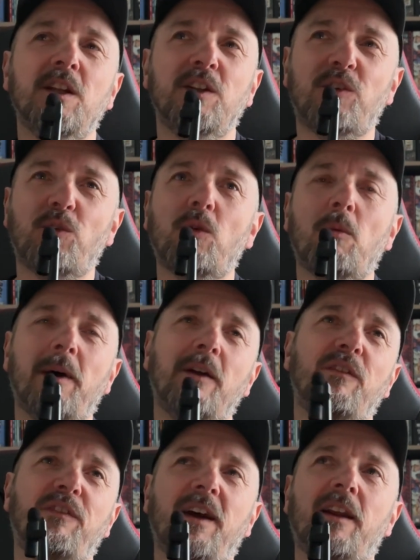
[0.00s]
that talk about
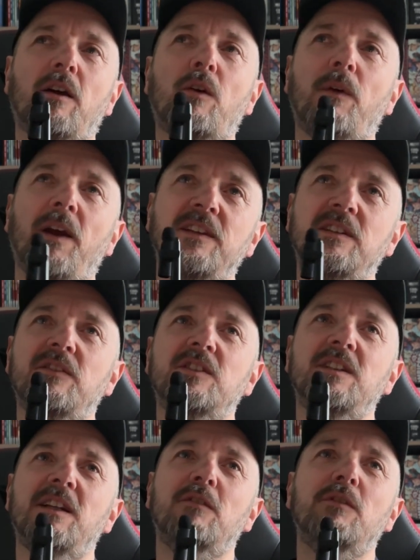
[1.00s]
the fact that creativity and